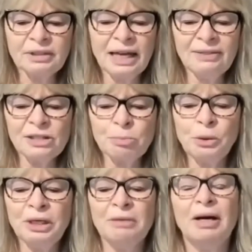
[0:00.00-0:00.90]
At this
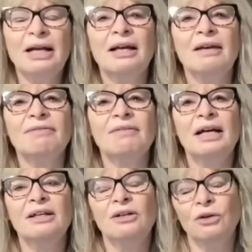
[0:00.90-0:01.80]
point in my life,
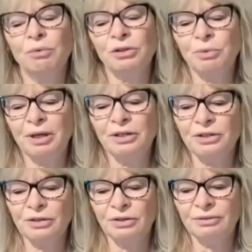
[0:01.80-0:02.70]
I didn't know which way to
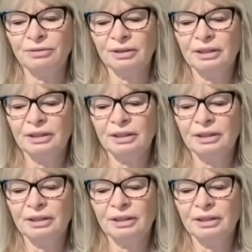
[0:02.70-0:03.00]
turn.